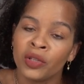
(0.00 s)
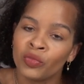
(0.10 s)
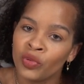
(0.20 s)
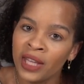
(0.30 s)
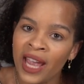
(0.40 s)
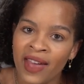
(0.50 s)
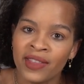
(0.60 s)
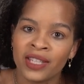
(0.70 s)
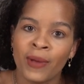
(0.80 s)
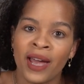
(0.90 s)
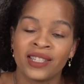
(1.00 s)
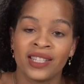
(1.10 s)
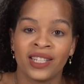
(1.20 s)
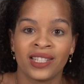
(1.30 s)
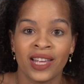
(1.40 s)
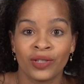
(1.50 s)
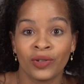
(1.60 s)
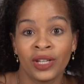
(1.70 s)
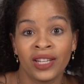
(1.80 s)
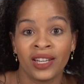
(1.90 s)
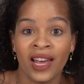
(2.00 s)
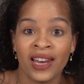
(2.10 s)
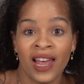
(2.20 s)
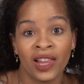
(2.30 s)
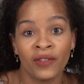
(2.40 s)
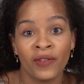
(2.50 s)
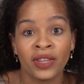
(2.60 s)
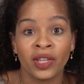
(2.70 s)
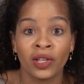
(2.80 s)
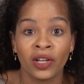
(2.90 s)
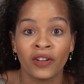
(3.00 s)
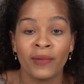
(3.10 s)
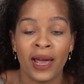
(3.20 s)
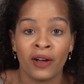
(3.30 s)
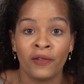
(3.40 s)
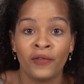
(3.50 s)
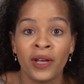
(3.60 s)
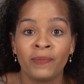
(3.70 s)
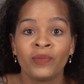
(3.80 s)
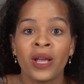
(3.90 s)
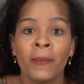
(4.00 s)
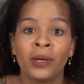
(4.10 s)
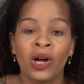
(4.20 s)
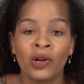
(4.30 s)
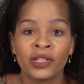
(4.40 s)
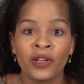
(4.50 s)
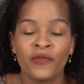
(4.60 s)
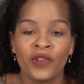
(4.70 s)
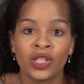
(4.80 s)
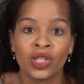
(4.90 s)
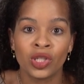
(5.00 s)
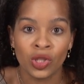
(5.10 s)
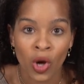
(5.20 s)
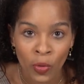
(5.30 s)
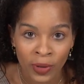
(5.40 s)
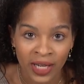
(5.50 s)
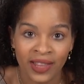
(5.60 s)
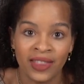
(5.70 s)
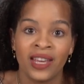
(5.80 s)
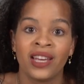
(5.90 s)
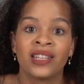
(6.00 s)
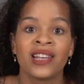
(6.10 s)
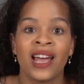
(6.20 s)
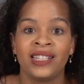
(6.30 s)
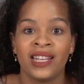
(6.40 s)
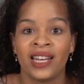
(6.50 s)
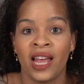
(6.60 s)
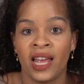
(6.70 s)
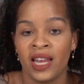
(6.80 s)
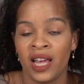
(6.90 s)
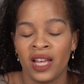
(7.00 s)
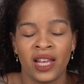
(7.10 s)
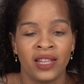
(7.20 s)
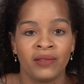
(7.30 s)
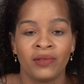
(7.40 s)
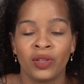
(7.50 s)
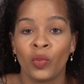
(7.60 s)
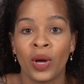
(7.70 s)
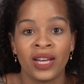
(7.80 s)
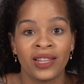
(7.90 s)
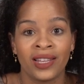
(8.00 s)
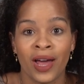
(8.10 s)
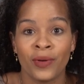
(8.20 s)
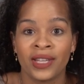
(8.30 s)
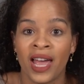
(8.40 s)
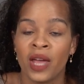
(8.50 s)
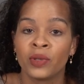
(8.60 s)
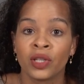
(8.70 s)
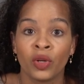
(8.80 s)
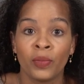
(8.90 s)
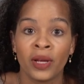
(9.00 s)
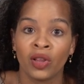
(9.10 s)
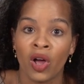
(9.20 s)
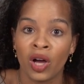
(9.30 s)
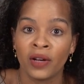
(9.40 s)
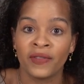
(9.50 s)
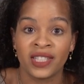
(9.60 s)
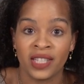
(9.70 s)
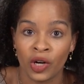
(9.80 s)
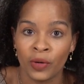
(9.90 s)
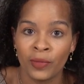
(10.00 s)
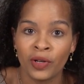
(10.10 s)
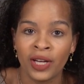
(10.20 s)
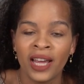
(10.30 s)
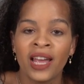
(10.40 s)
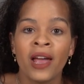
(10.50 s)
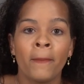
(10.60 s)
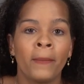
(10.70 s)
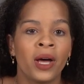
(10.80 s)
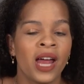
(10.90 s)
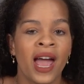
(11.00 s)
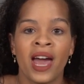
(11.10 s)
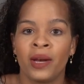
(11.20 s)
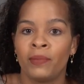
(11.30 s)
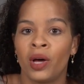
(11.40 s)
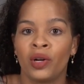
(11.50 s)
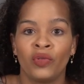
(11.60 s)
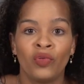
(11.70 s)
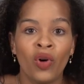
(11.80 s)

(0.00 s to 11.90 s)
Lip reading: really add this bag as an accessory to kind of elevate the look of my outfit, but also fit so many things I needed in it. And the wedding that I was at, it was a little bit long of a ceremony, but I had a bottle of